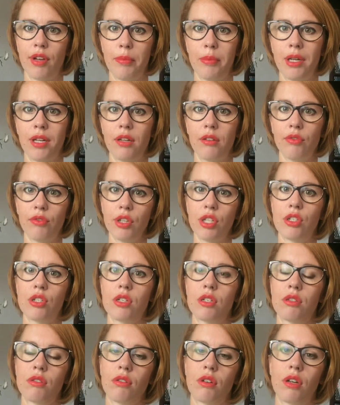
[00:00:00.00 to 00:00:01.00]
and feminine
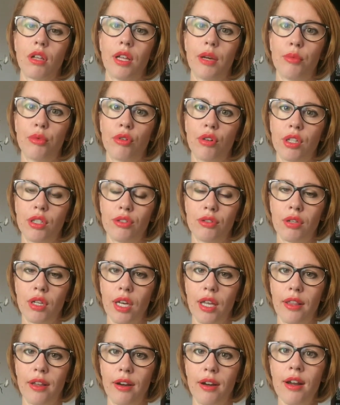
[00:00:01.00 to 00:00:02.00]
features to collaborate
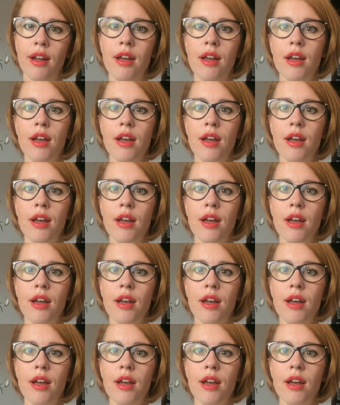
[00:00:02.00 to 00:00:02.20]
together.